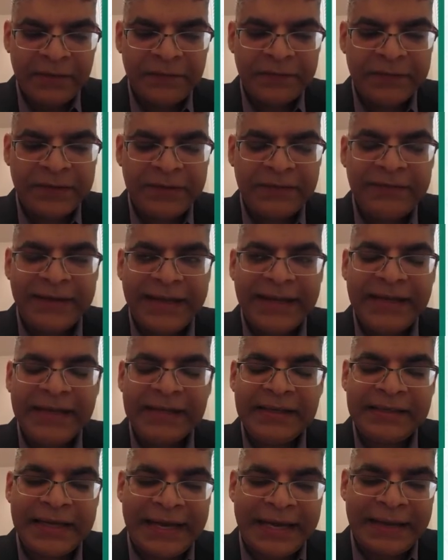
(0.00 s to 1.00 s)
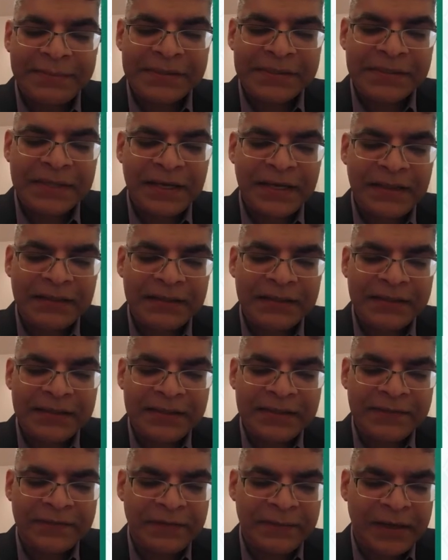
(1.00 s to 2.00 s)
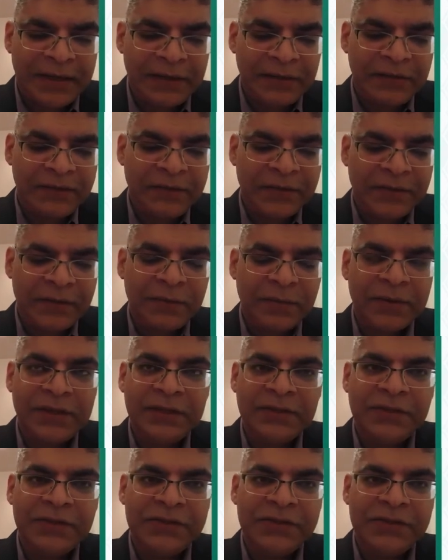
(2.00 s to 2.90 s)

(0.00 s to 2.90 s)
for inviting top scholars from all over the world